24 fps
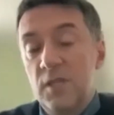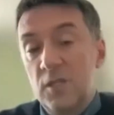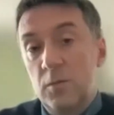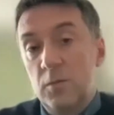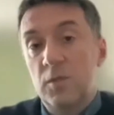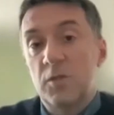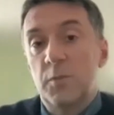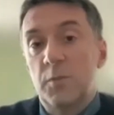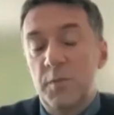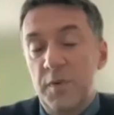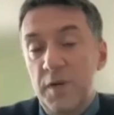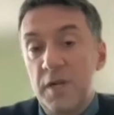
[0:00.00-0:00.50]

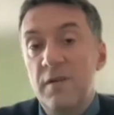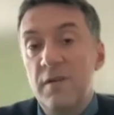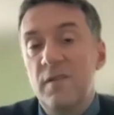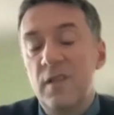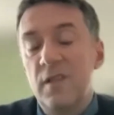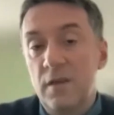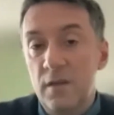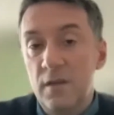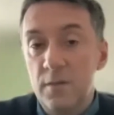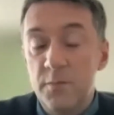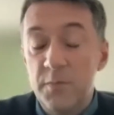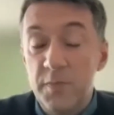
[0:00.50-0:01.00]
was
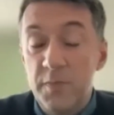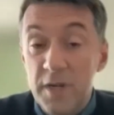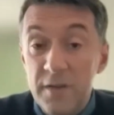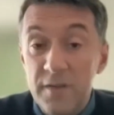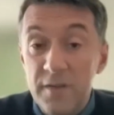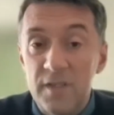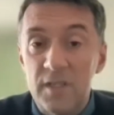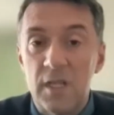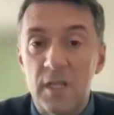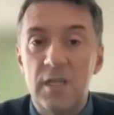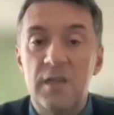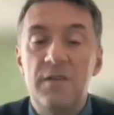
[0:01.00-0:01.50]

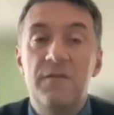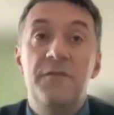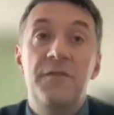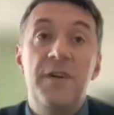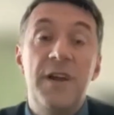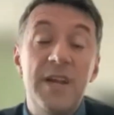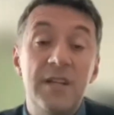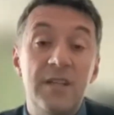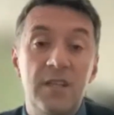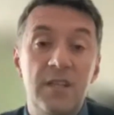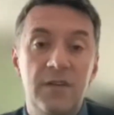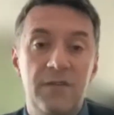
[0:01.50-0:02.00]
previously
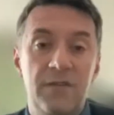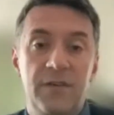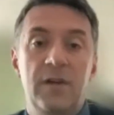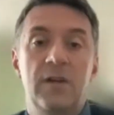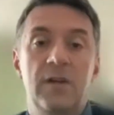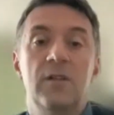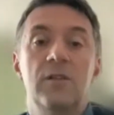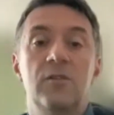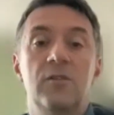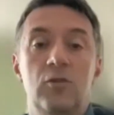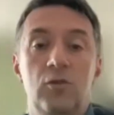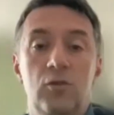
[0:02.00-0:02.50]
very
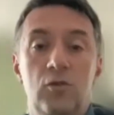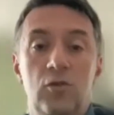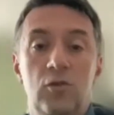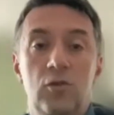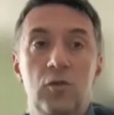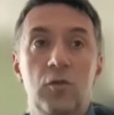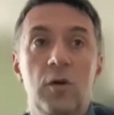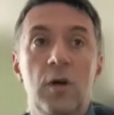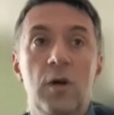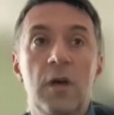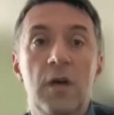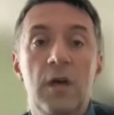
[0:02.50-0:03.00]
difficult to
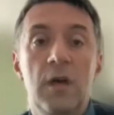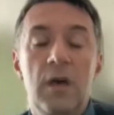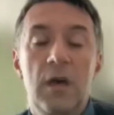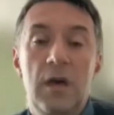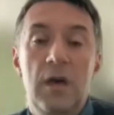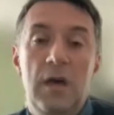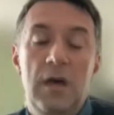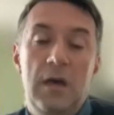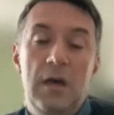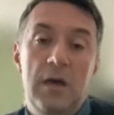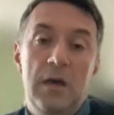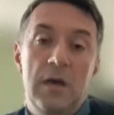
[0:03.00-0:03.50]
do.
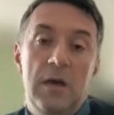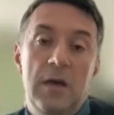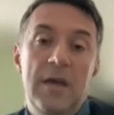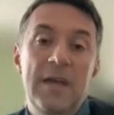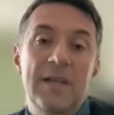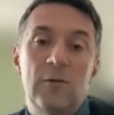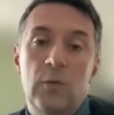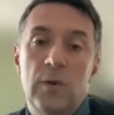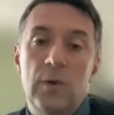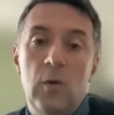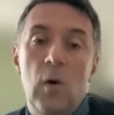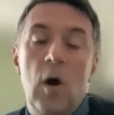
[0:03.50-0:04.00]

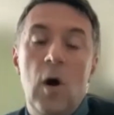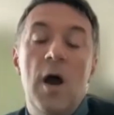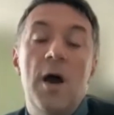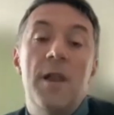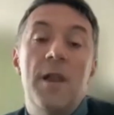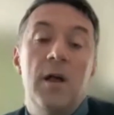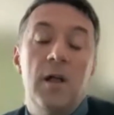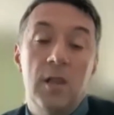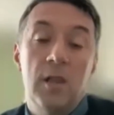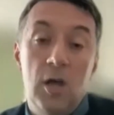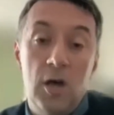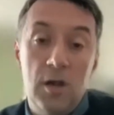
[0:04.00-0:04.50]
It
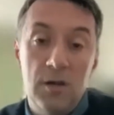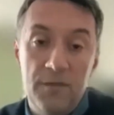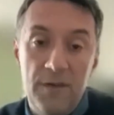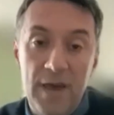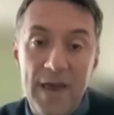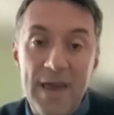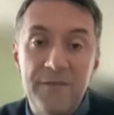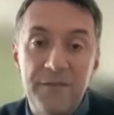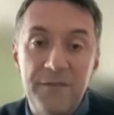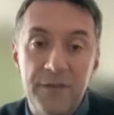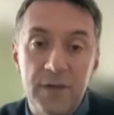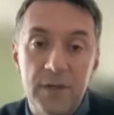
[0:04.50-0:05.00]
required a lot of
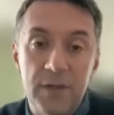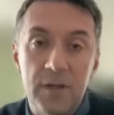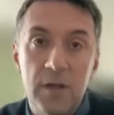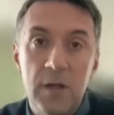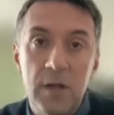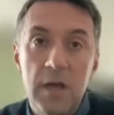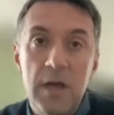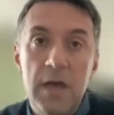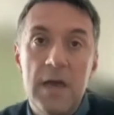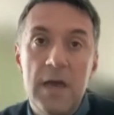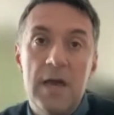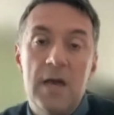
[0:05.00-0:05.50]
effort,
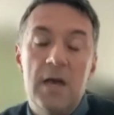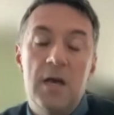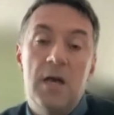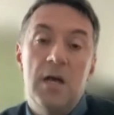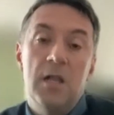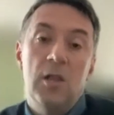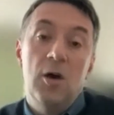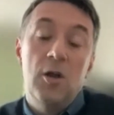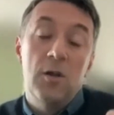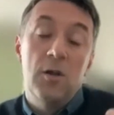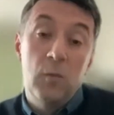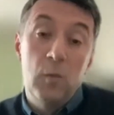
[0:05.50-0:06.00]
a
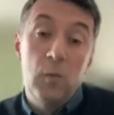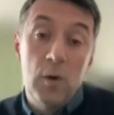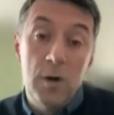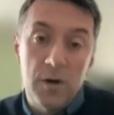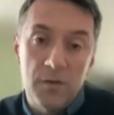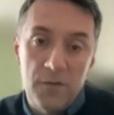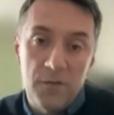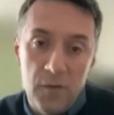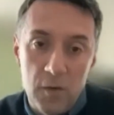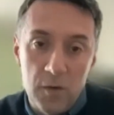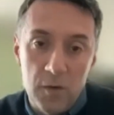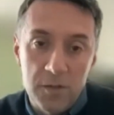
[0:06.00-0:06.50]
lot of
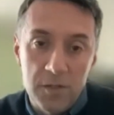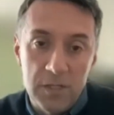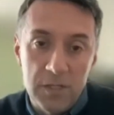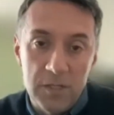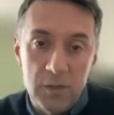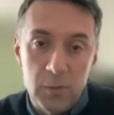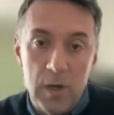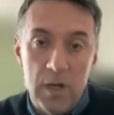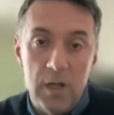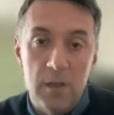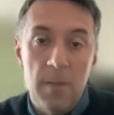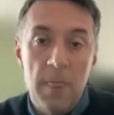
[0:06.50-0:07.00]
workforce
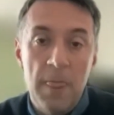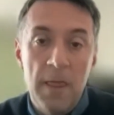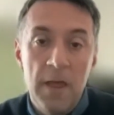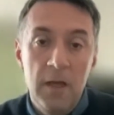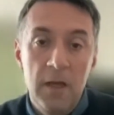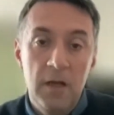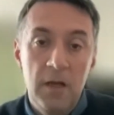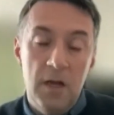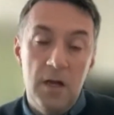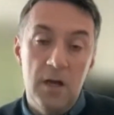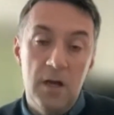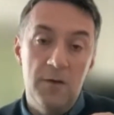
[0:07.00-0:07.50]
as well.
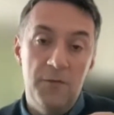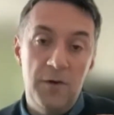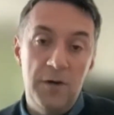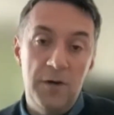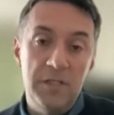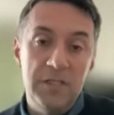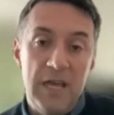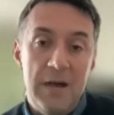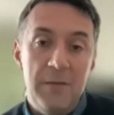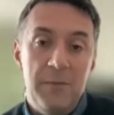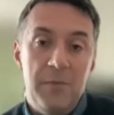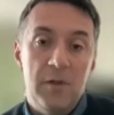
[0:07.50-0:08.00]
For
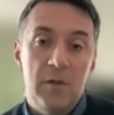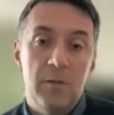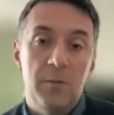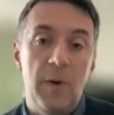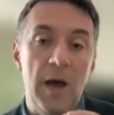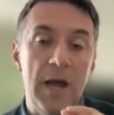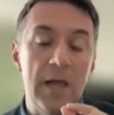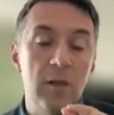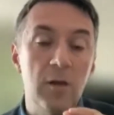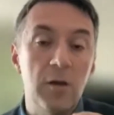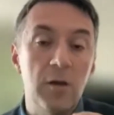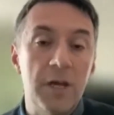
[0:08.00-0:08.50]
example,
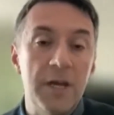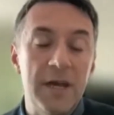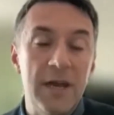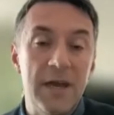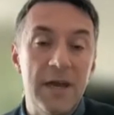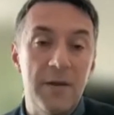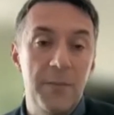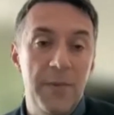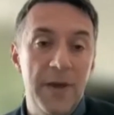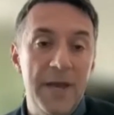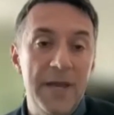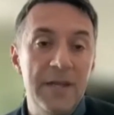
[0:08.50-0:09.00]
by looking at
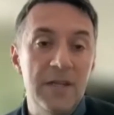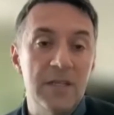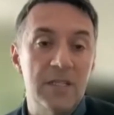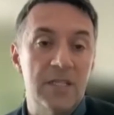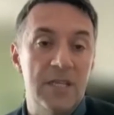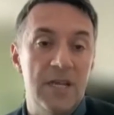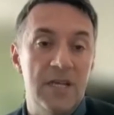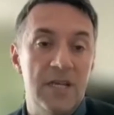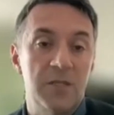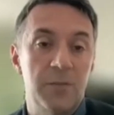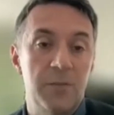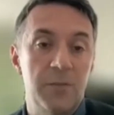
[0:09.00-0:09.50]
a pain
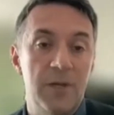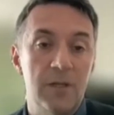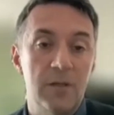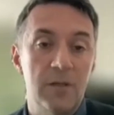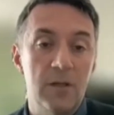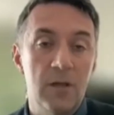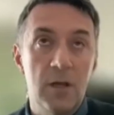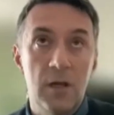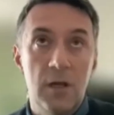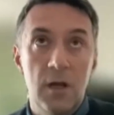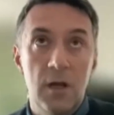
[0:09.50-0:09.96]
assessment